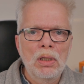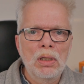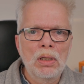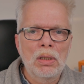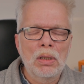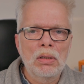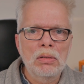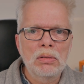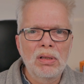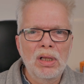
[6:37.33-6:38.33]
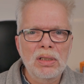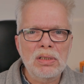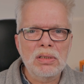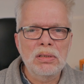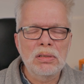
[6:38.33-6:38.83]
and
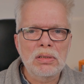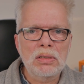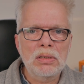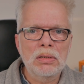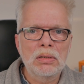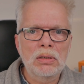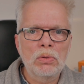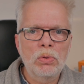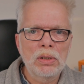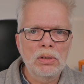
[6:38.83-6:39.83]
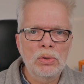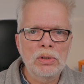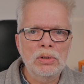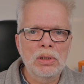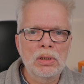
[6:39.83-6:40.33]
that is quite
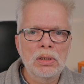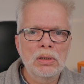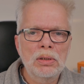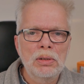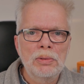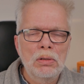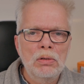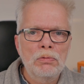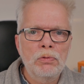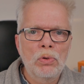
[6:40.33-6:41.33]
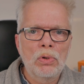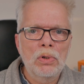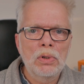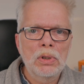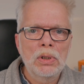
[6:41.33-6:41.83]
irritating
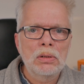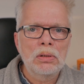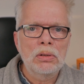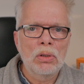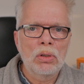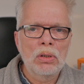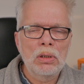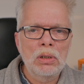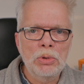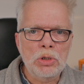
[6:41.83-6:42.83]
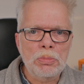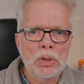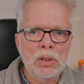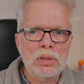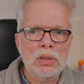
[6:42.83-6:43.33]
for your image
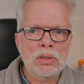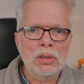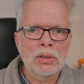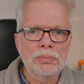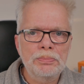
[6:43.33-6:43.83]
processing.